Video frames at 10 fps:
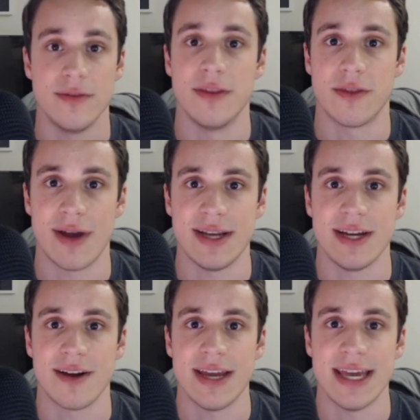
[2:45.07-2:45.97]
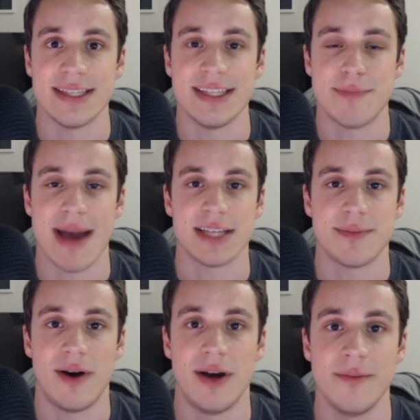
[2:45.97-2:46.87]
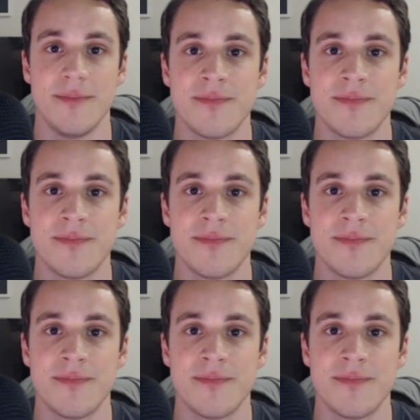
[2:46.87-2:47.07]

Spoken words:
The threat here is this pass pawn.